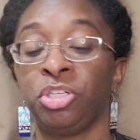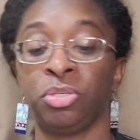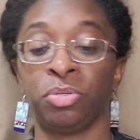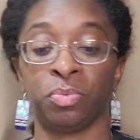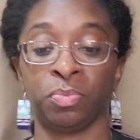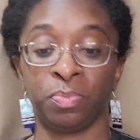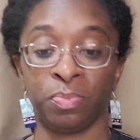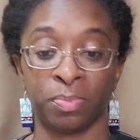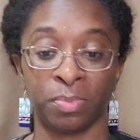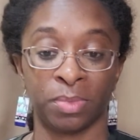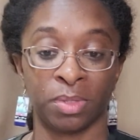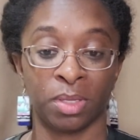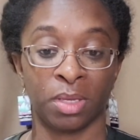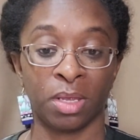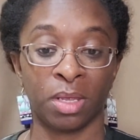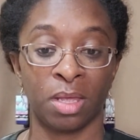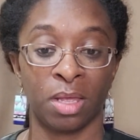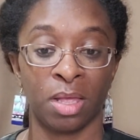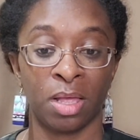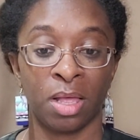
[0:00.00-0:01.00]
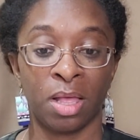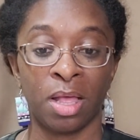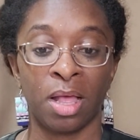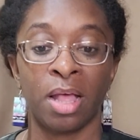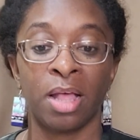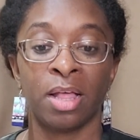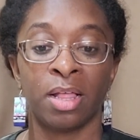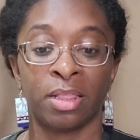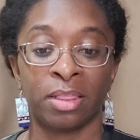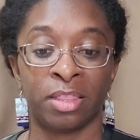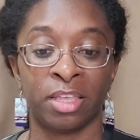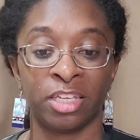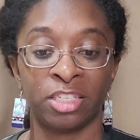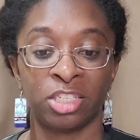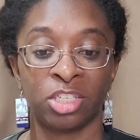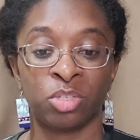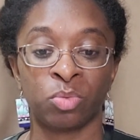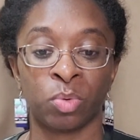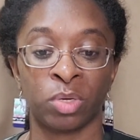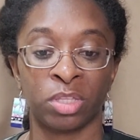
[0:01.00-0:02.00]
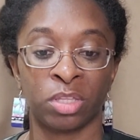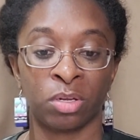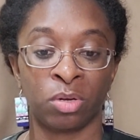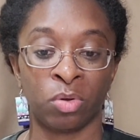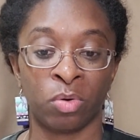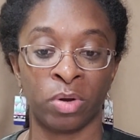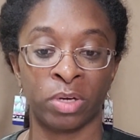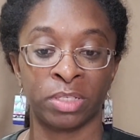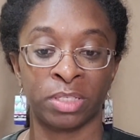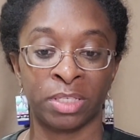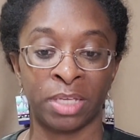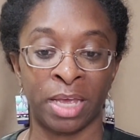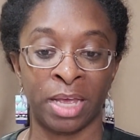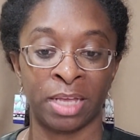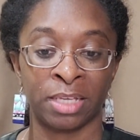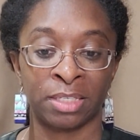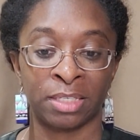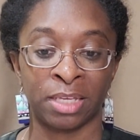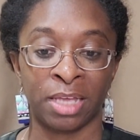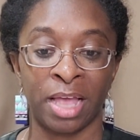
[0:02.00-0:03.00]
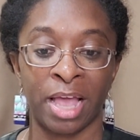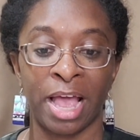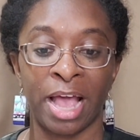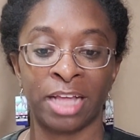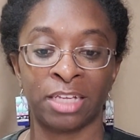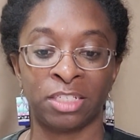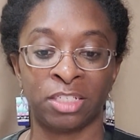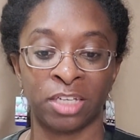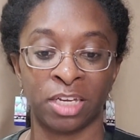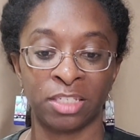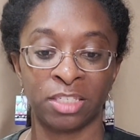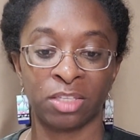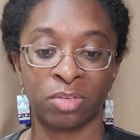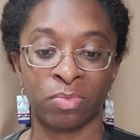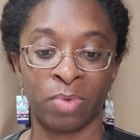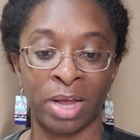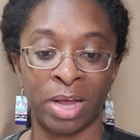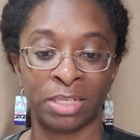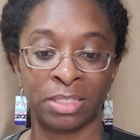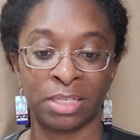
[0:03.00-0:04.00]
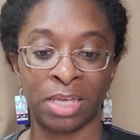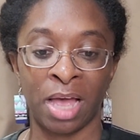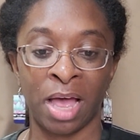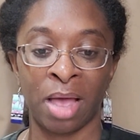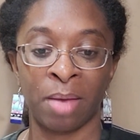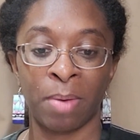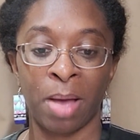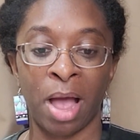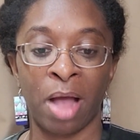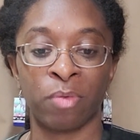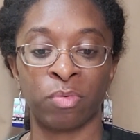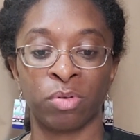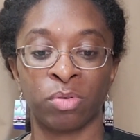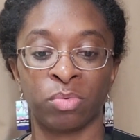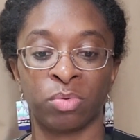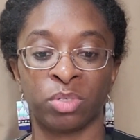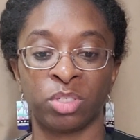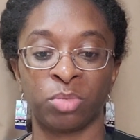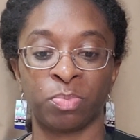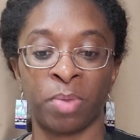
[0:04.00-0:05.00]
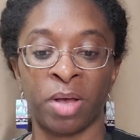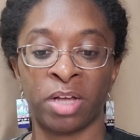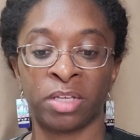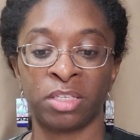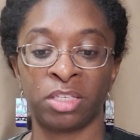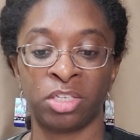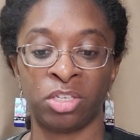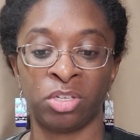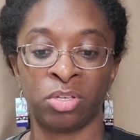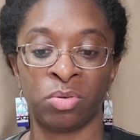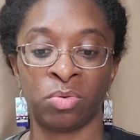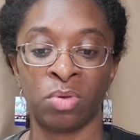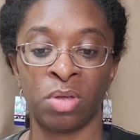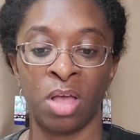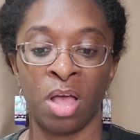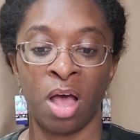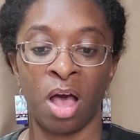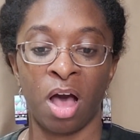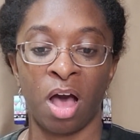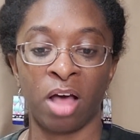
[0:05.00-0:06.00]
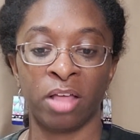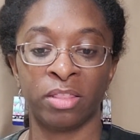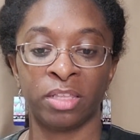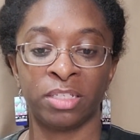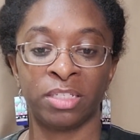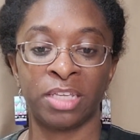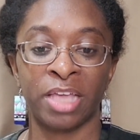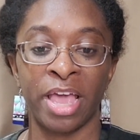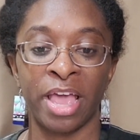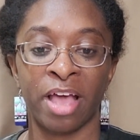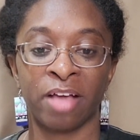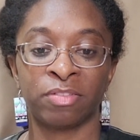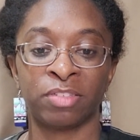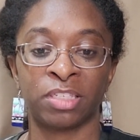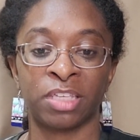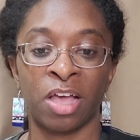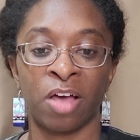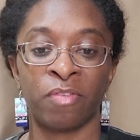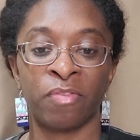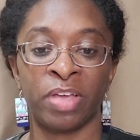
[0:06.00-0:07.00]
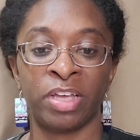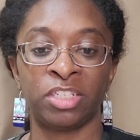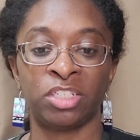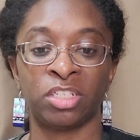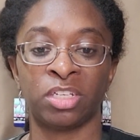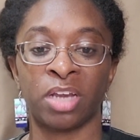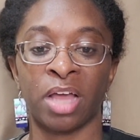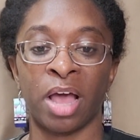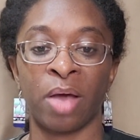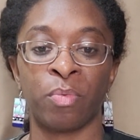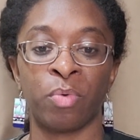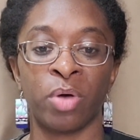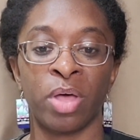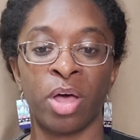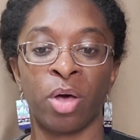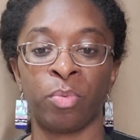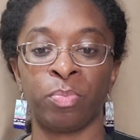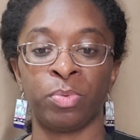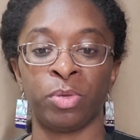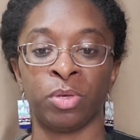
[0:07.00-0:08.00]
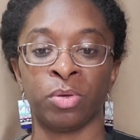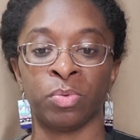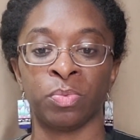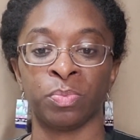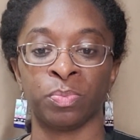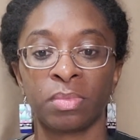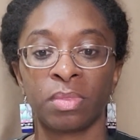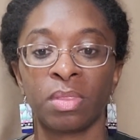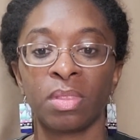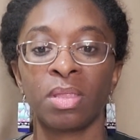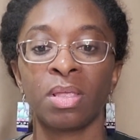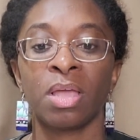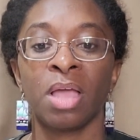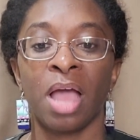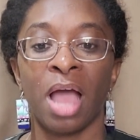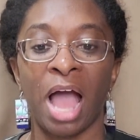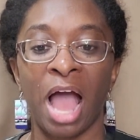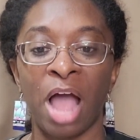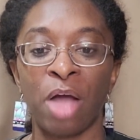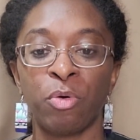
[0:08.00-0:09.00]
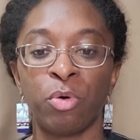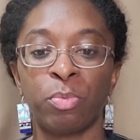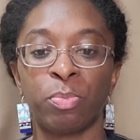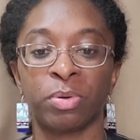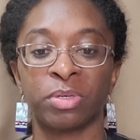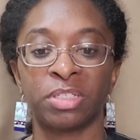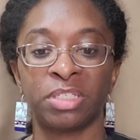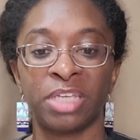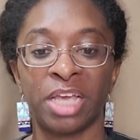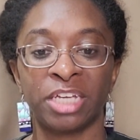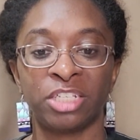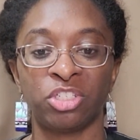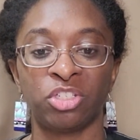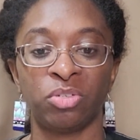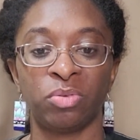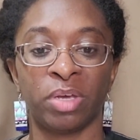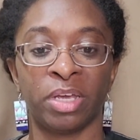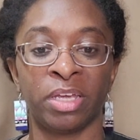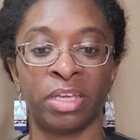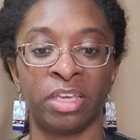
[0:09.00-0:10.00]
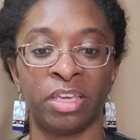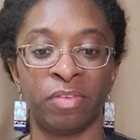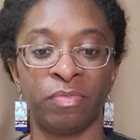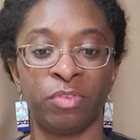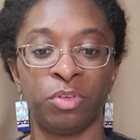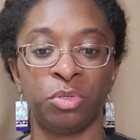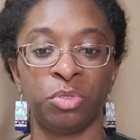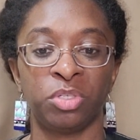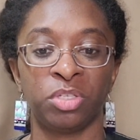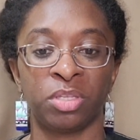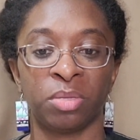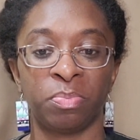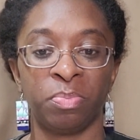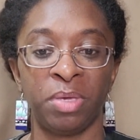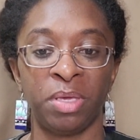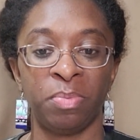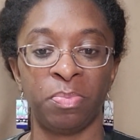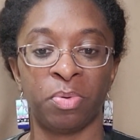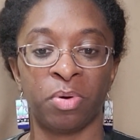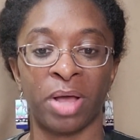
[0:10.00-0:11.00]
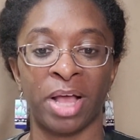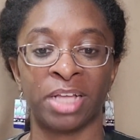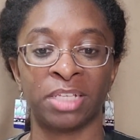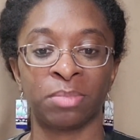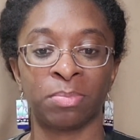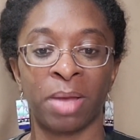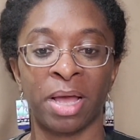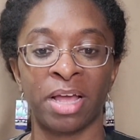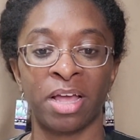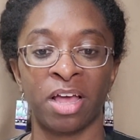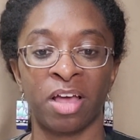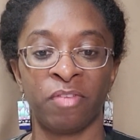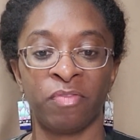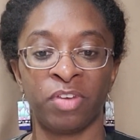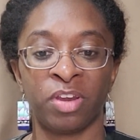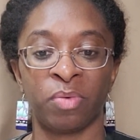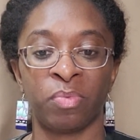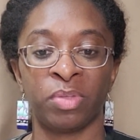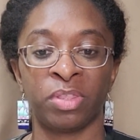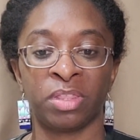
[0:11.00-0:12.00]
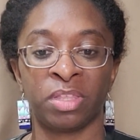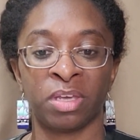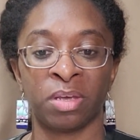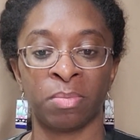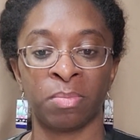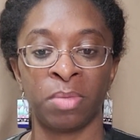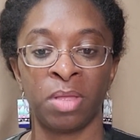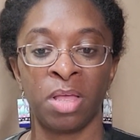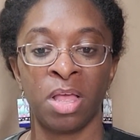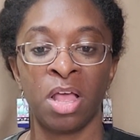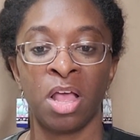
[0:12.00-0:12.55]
you. This is what the Lord says. At just the right time, I will respond to you. On the day of salvation, I will help you. I will protect you and give you to the people as my covenant with them